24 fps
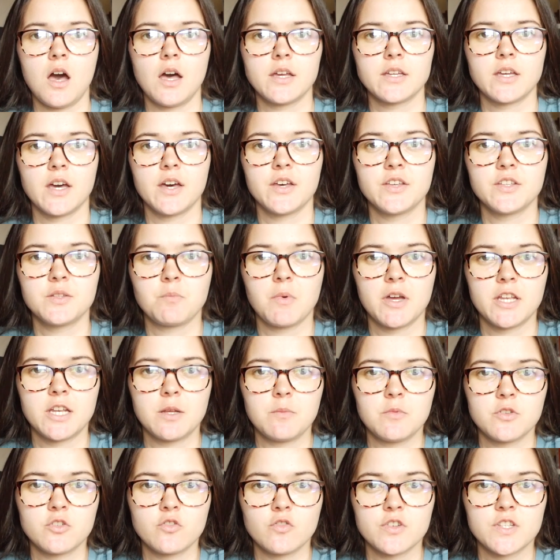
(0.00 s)
Hi guys, my
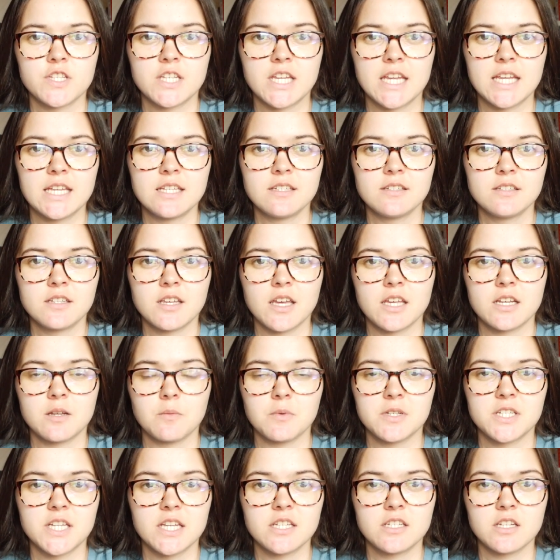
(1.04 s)
name is Christine and
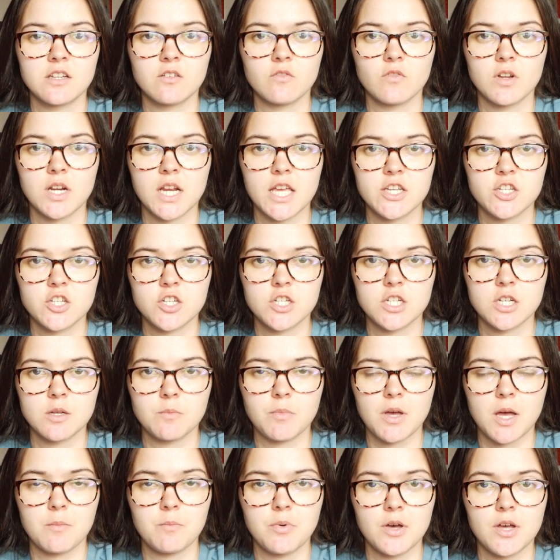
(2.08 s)
I'm a dating,
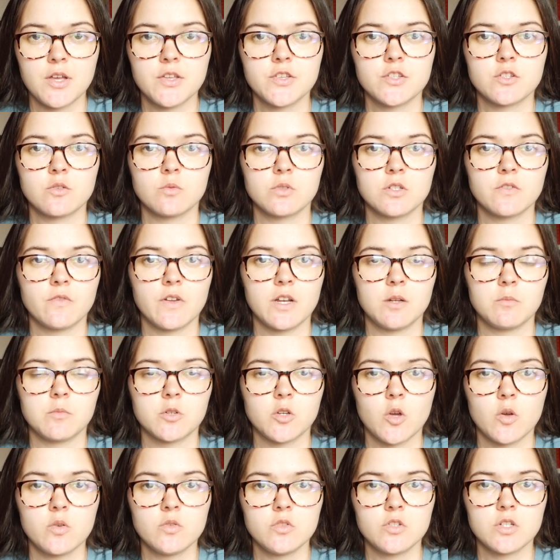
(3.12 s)
relationship and personal
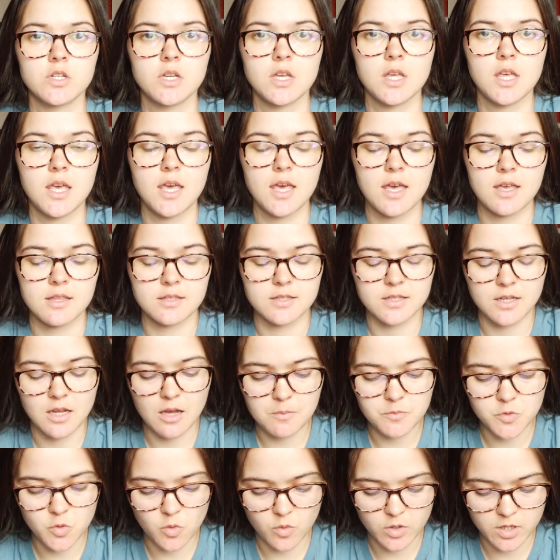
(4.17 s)
development coach. Today
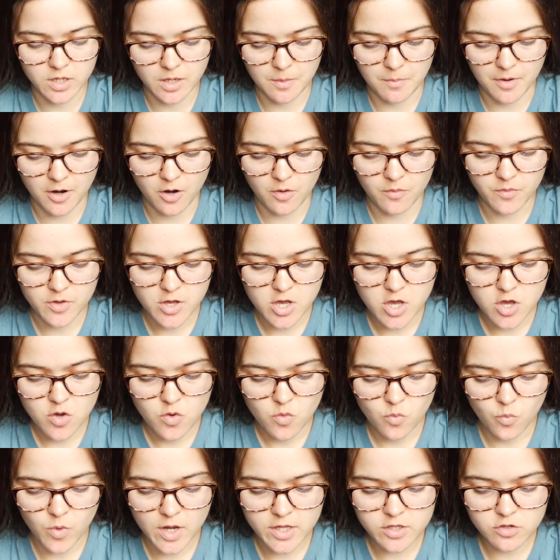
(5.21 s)
I'm talking about
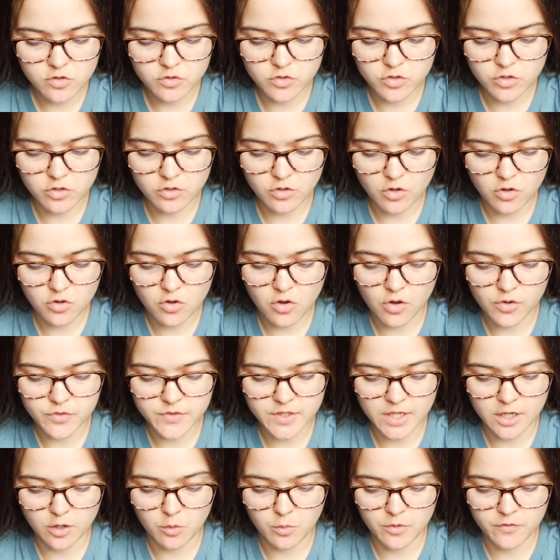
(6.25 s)
when you do no
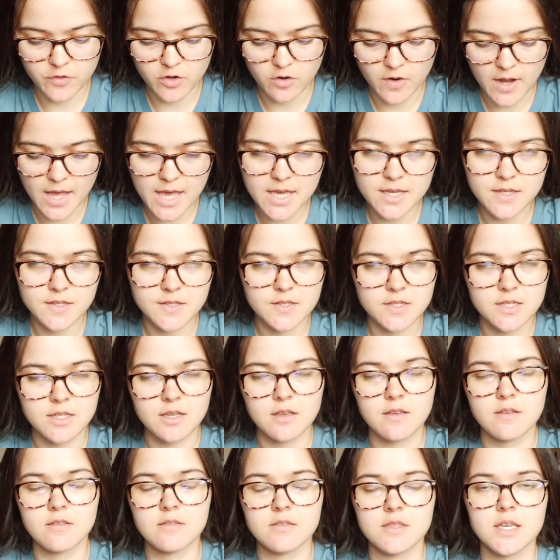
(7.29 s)
contact with your ex,
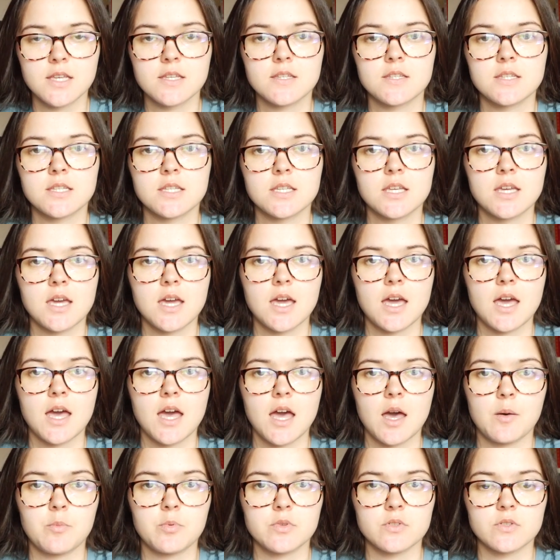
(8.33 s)
this
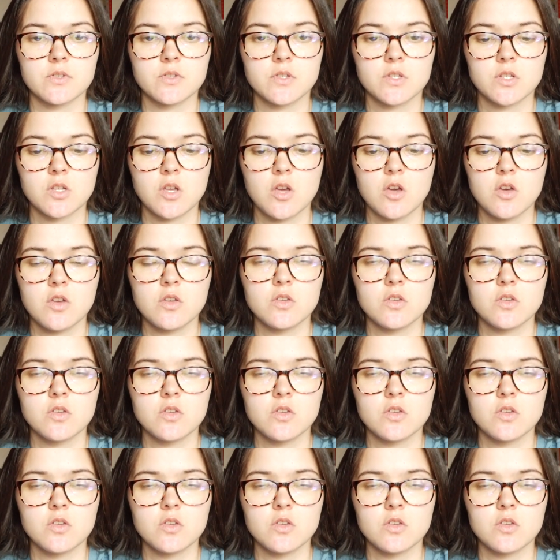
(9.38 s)
happens.